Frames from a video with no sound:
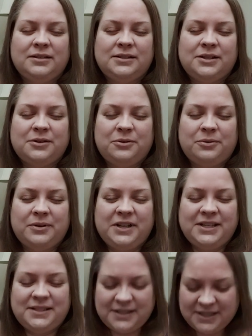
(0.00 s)
So
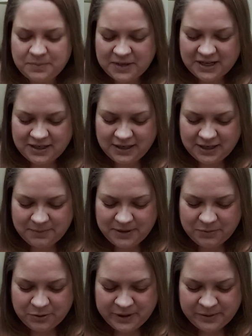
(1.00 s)
he's expanding. Give me
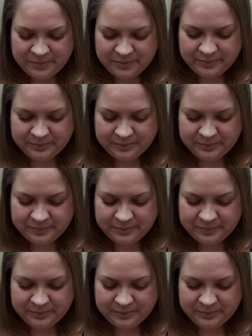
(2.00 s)
a moment.